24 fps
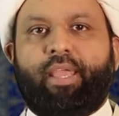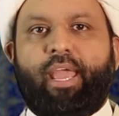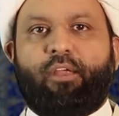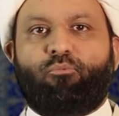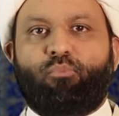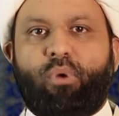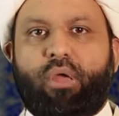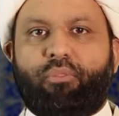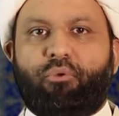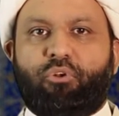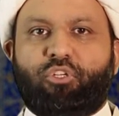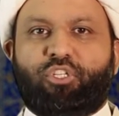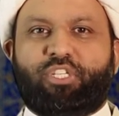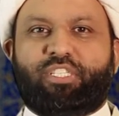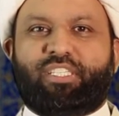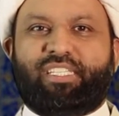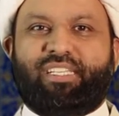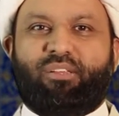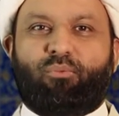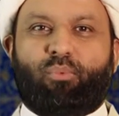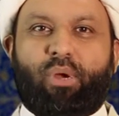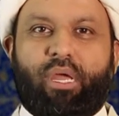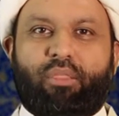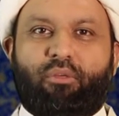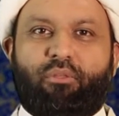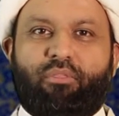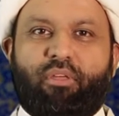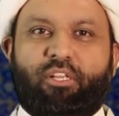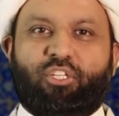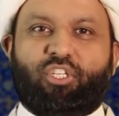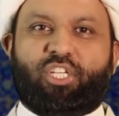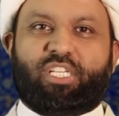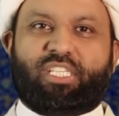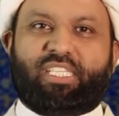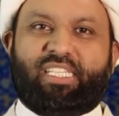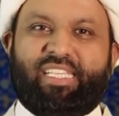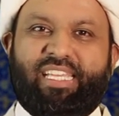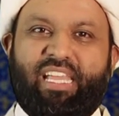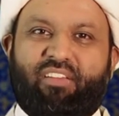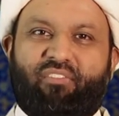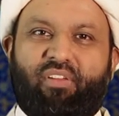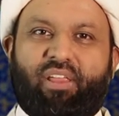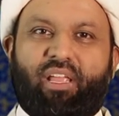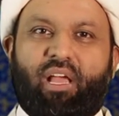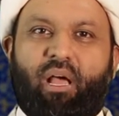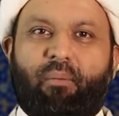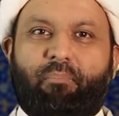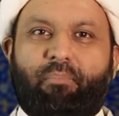and rather than just
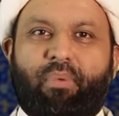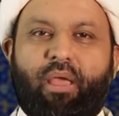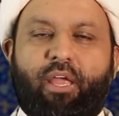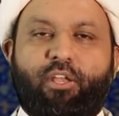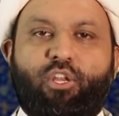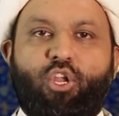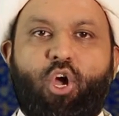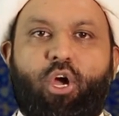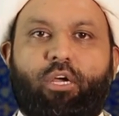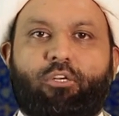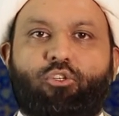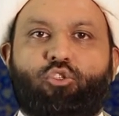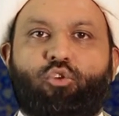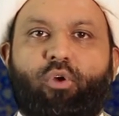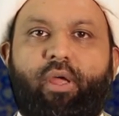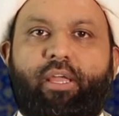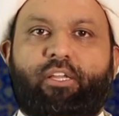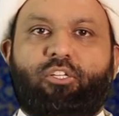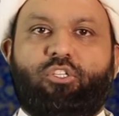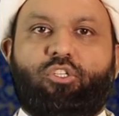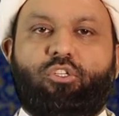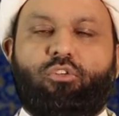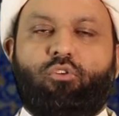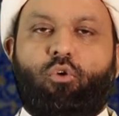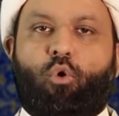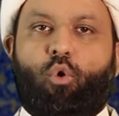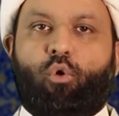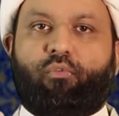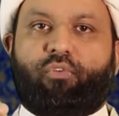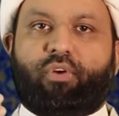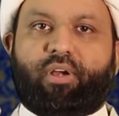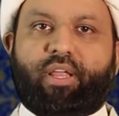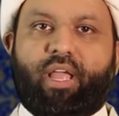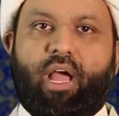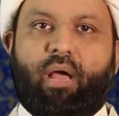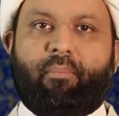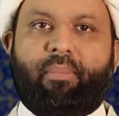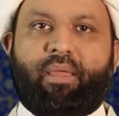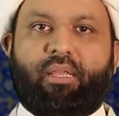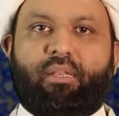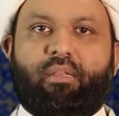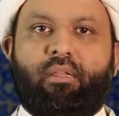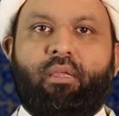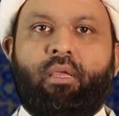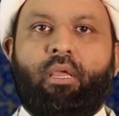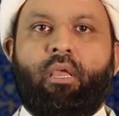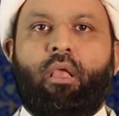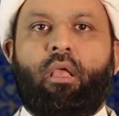giving up and not trying to overcome
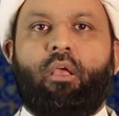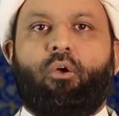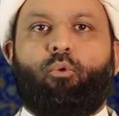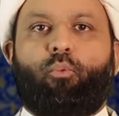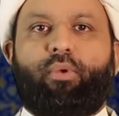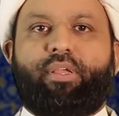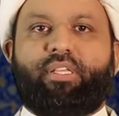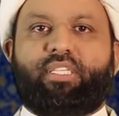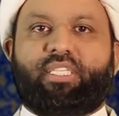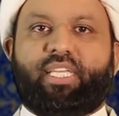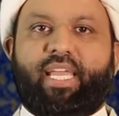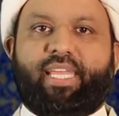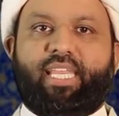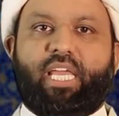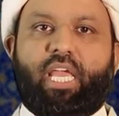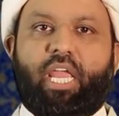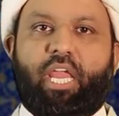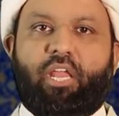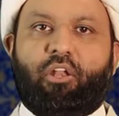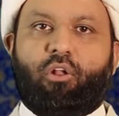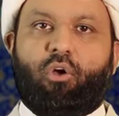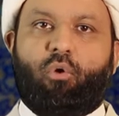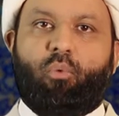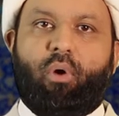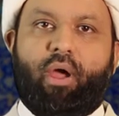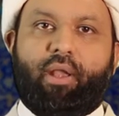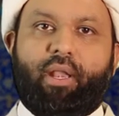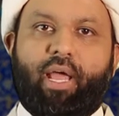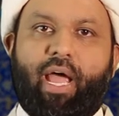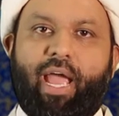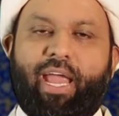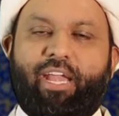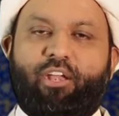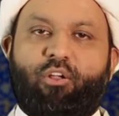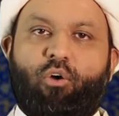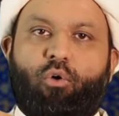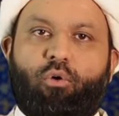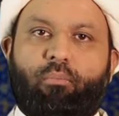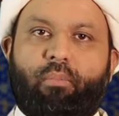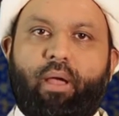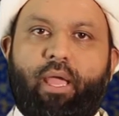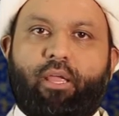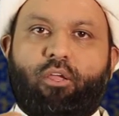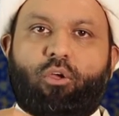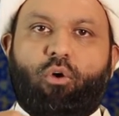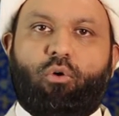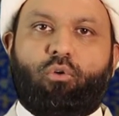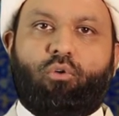it, we say that, you know what, I know
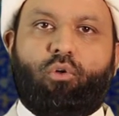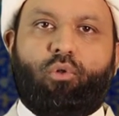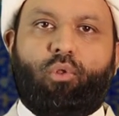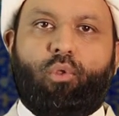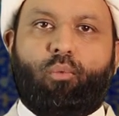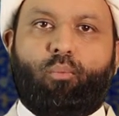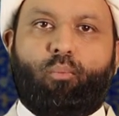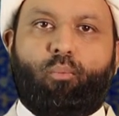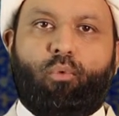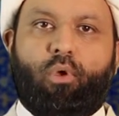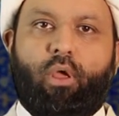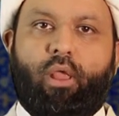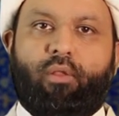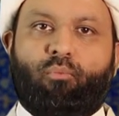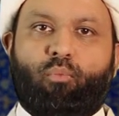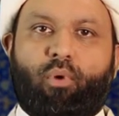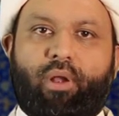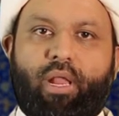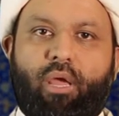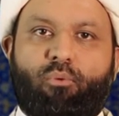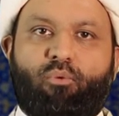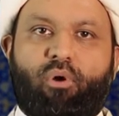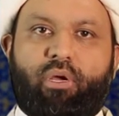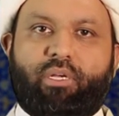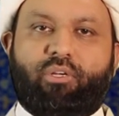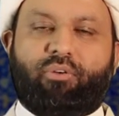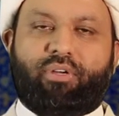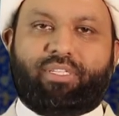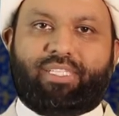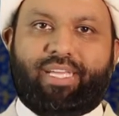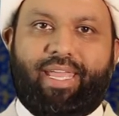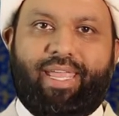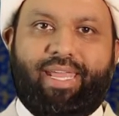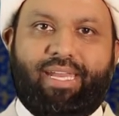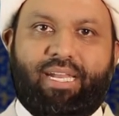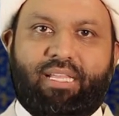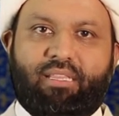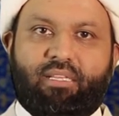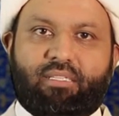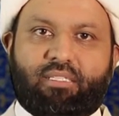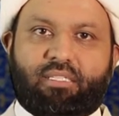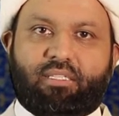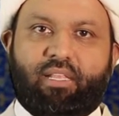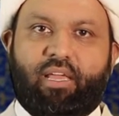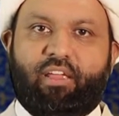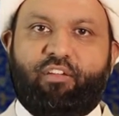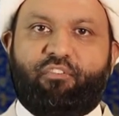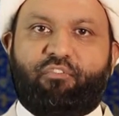my goal and what I want to attain in
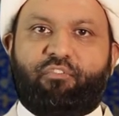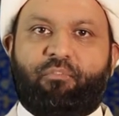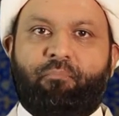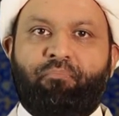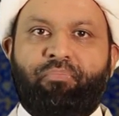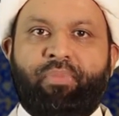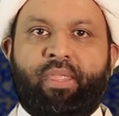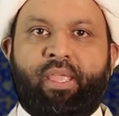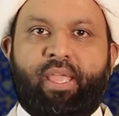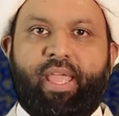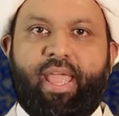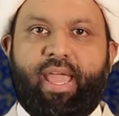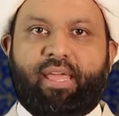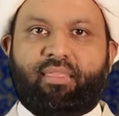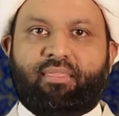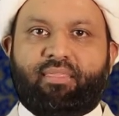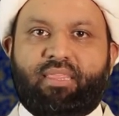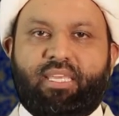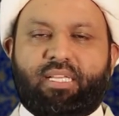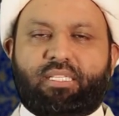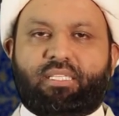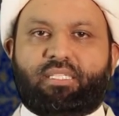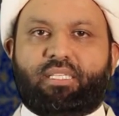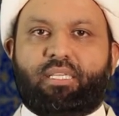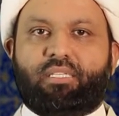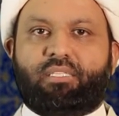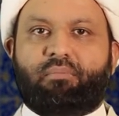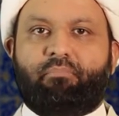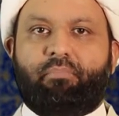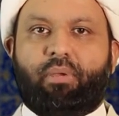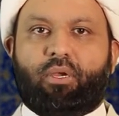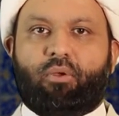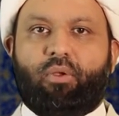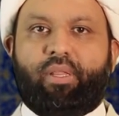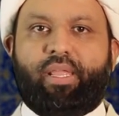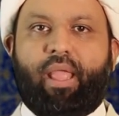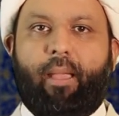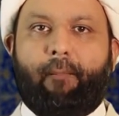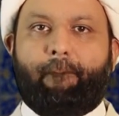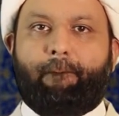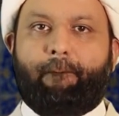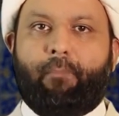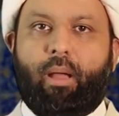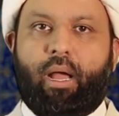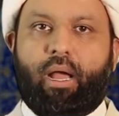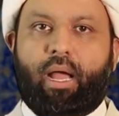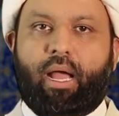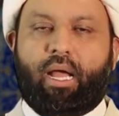this life, and this is merely
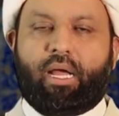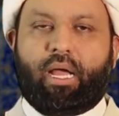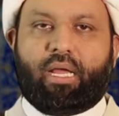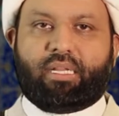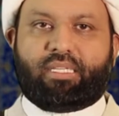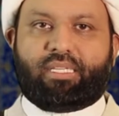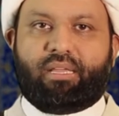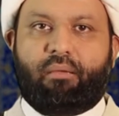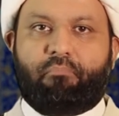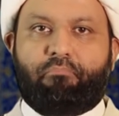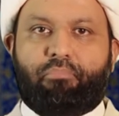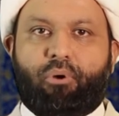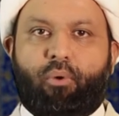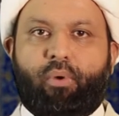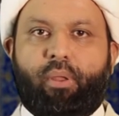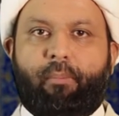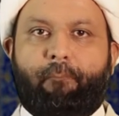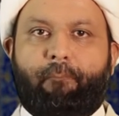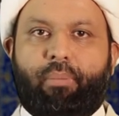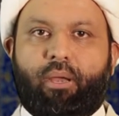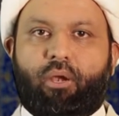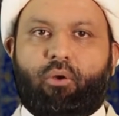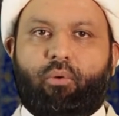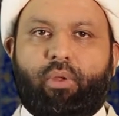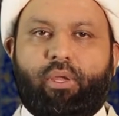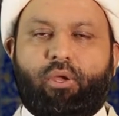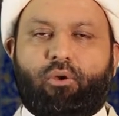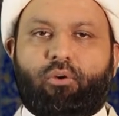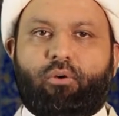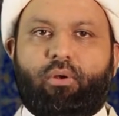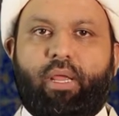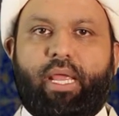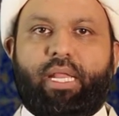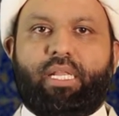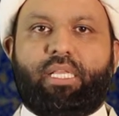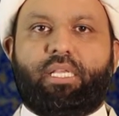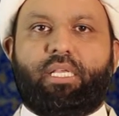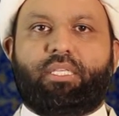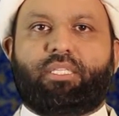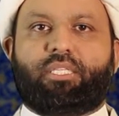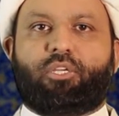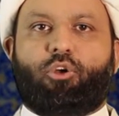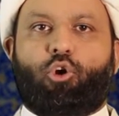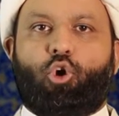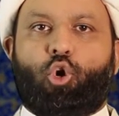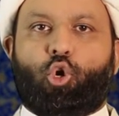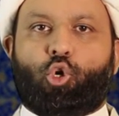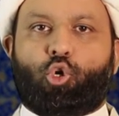a temporary barrier,
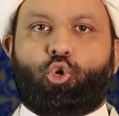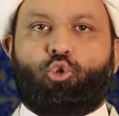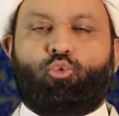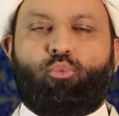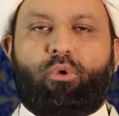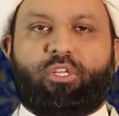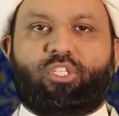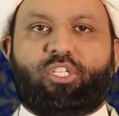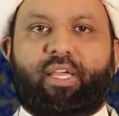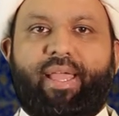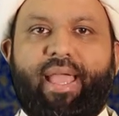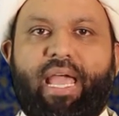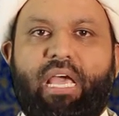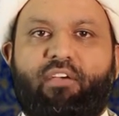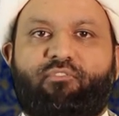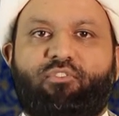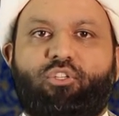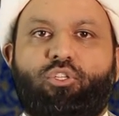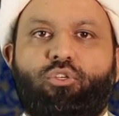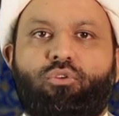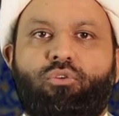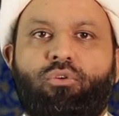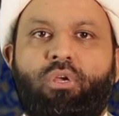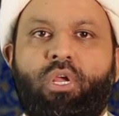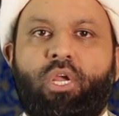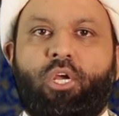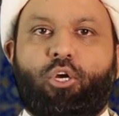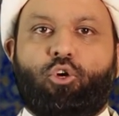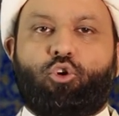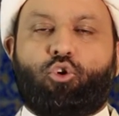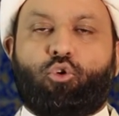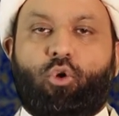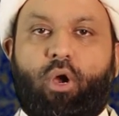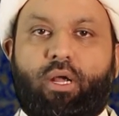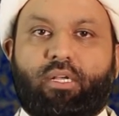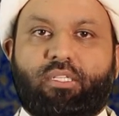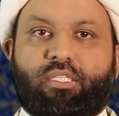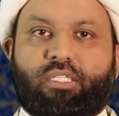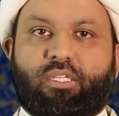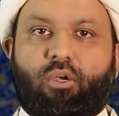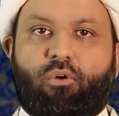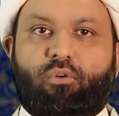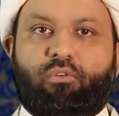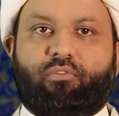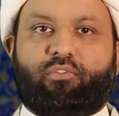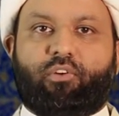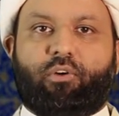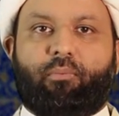it's a hurdle which I have to cross
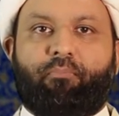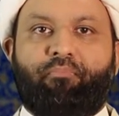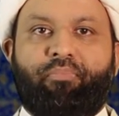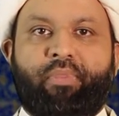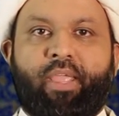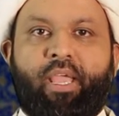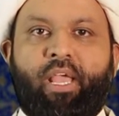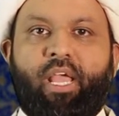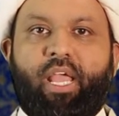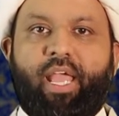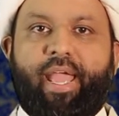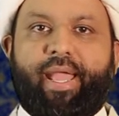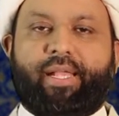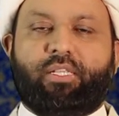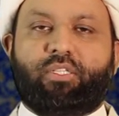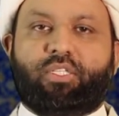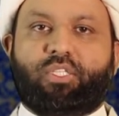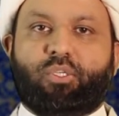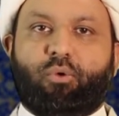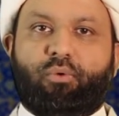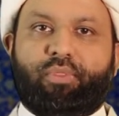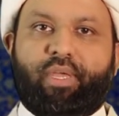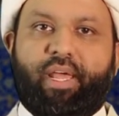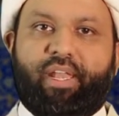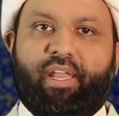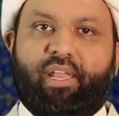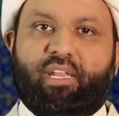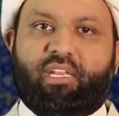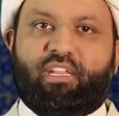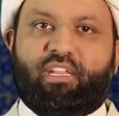over. And so that